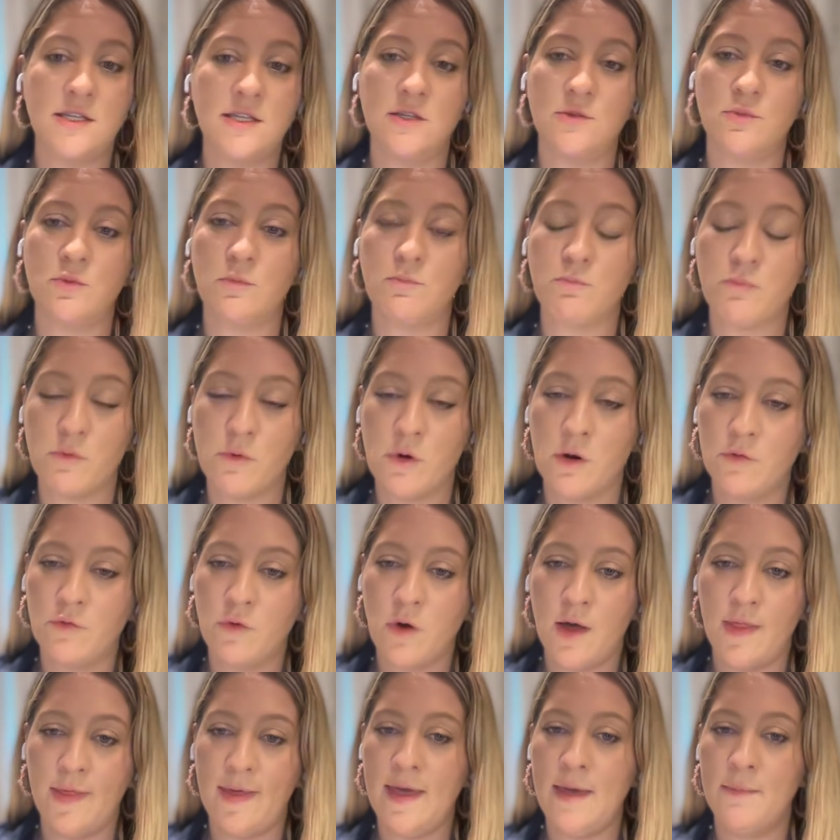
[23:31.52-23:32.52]
would
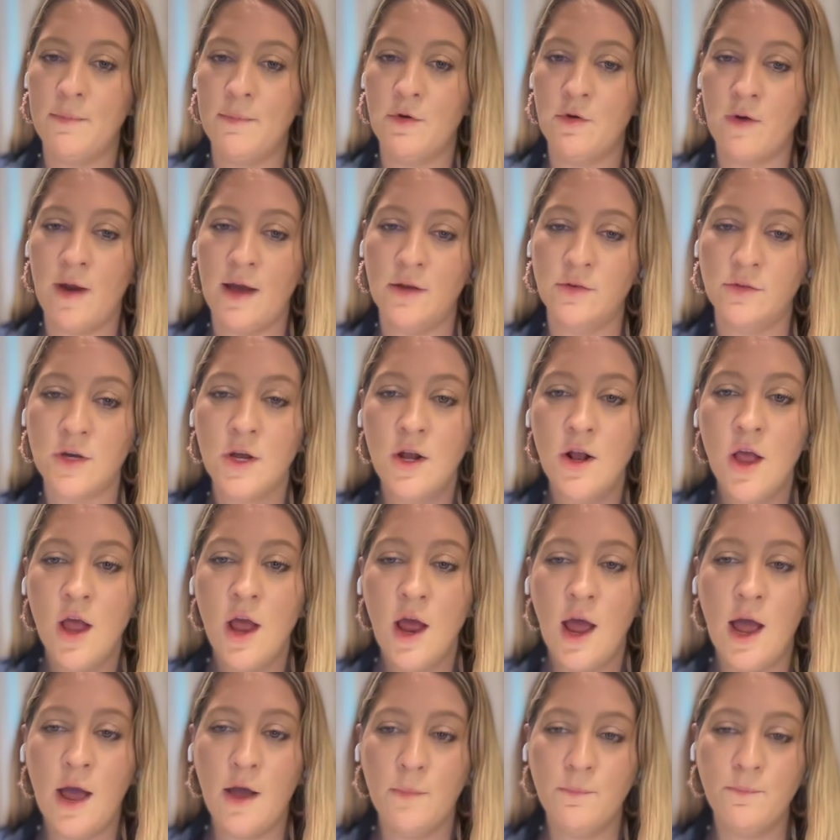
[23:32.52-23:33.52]
rather him at around
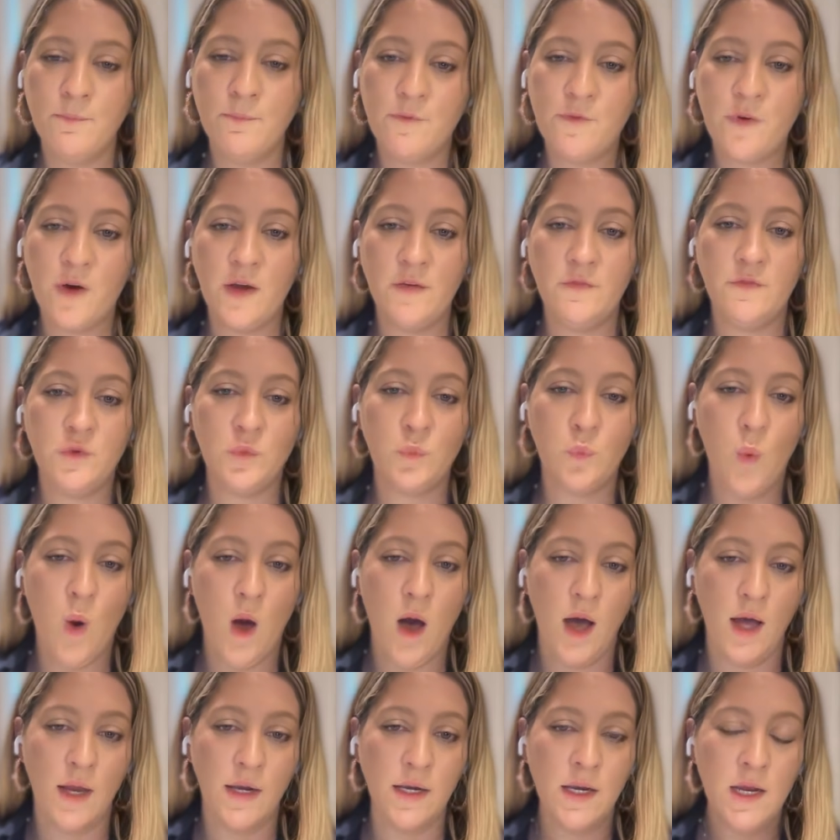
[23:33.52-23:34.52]

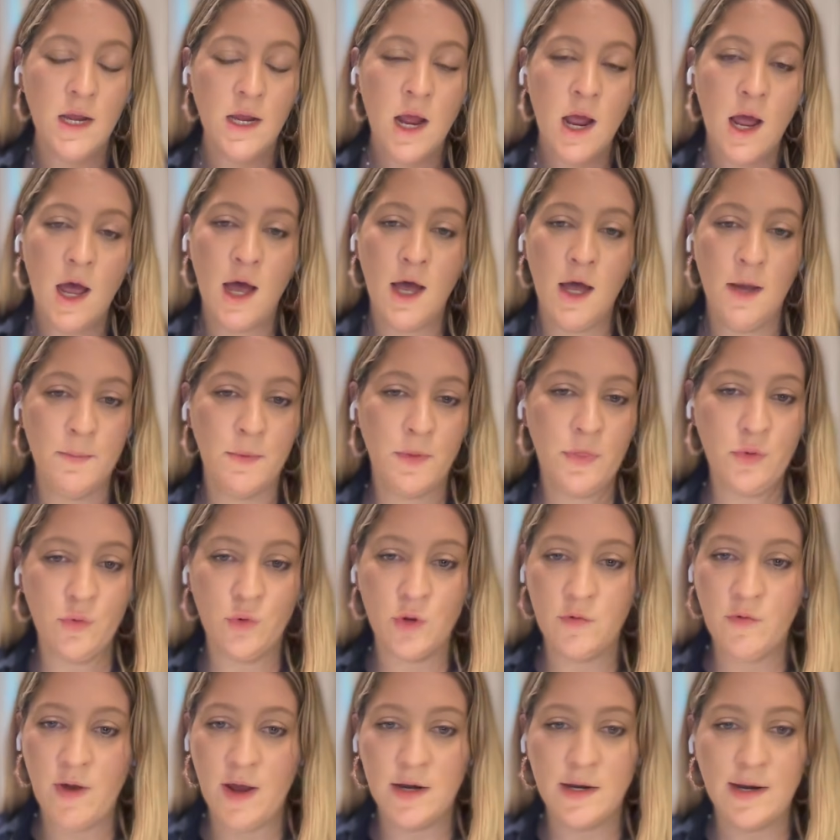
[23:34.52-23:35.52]
5-1. I thought he
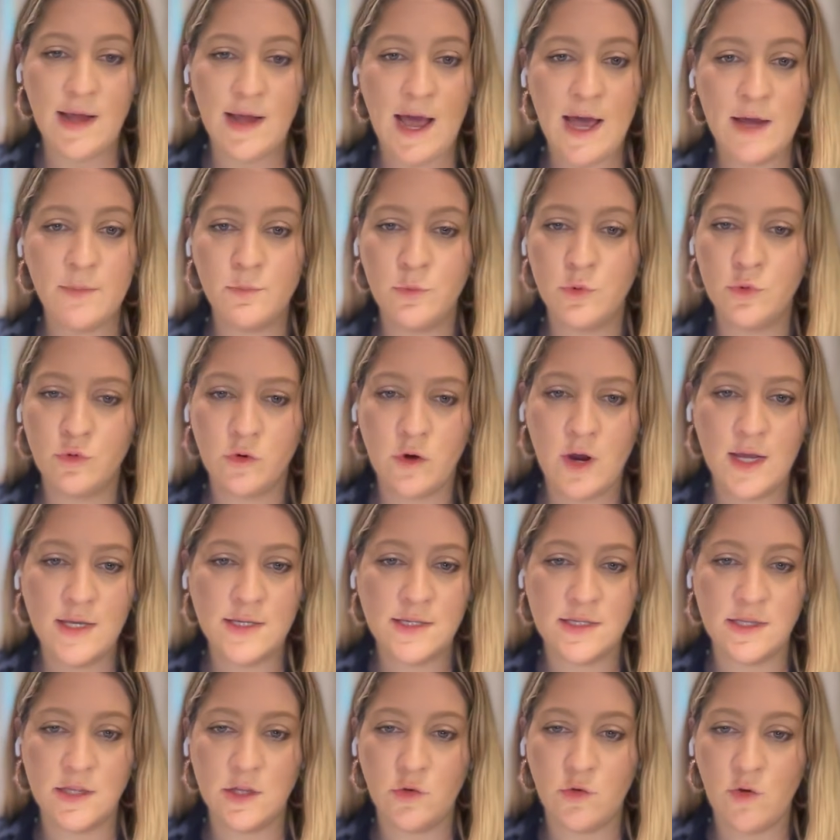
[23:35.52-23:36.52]
ran an admirable
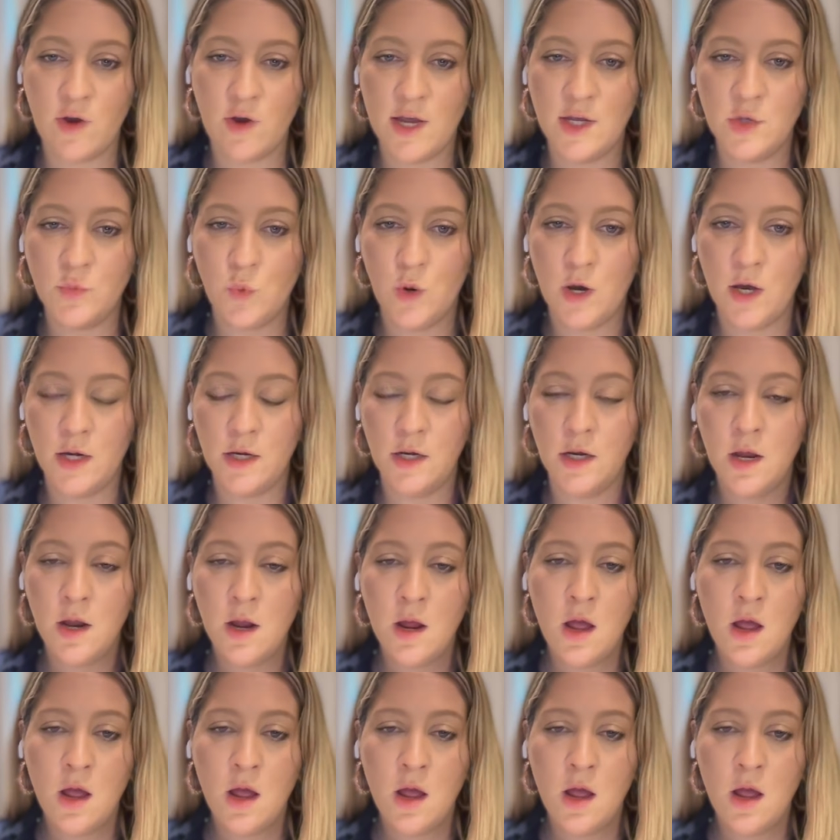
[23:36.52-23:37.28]
race in the Grade 1.